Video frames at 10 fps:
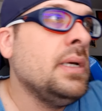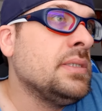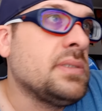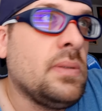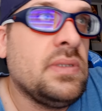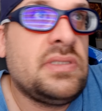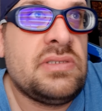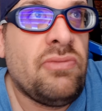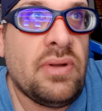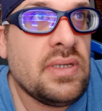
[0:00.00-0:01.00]
So it's
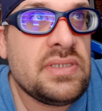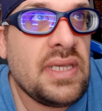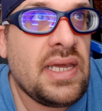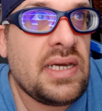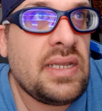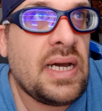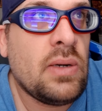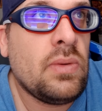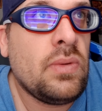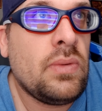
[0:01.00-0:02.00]
really sad
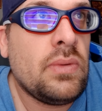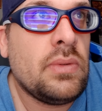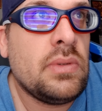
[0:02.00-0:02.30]
how